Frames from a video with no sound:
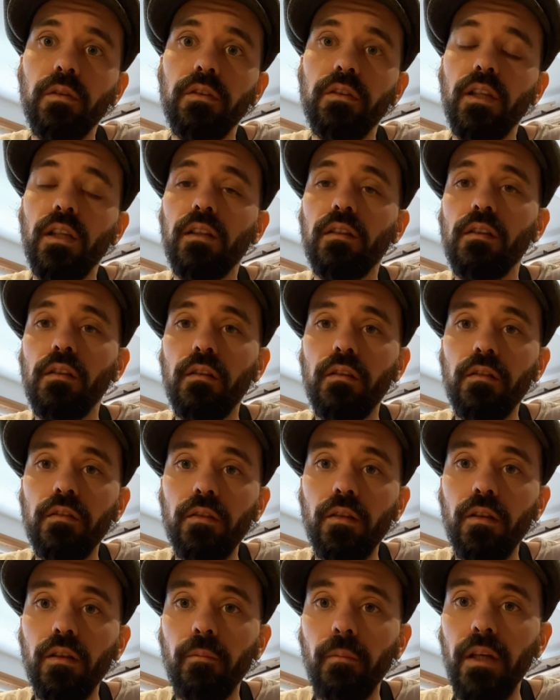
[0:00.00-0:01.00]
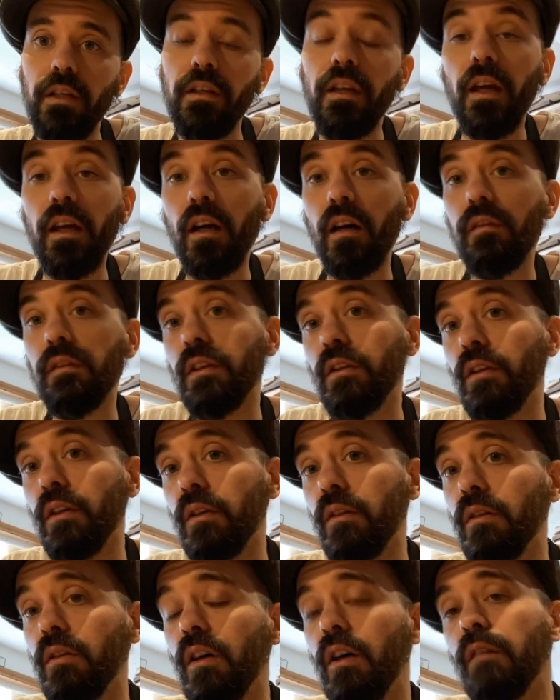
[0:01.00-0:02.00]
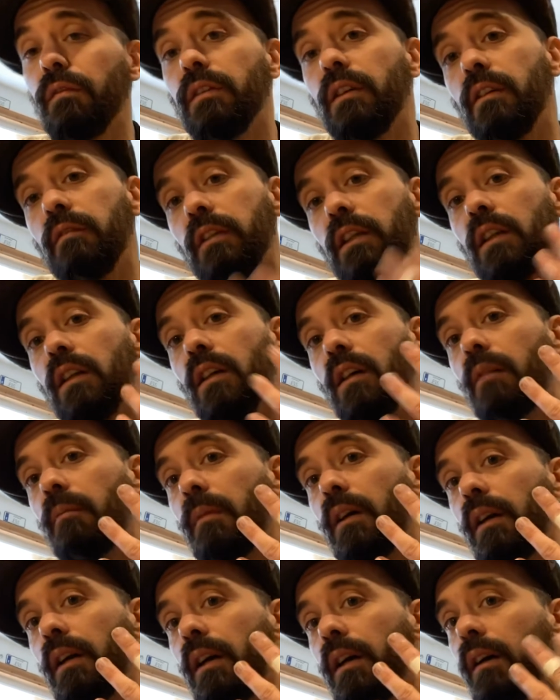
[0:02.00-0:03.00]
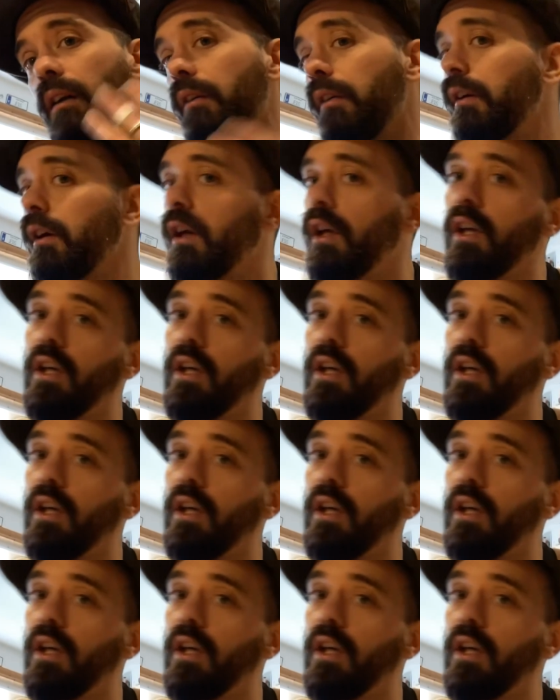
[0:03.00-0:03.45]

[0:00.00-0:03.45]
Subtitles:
seconds on a Monday afternoon after having cut my hand,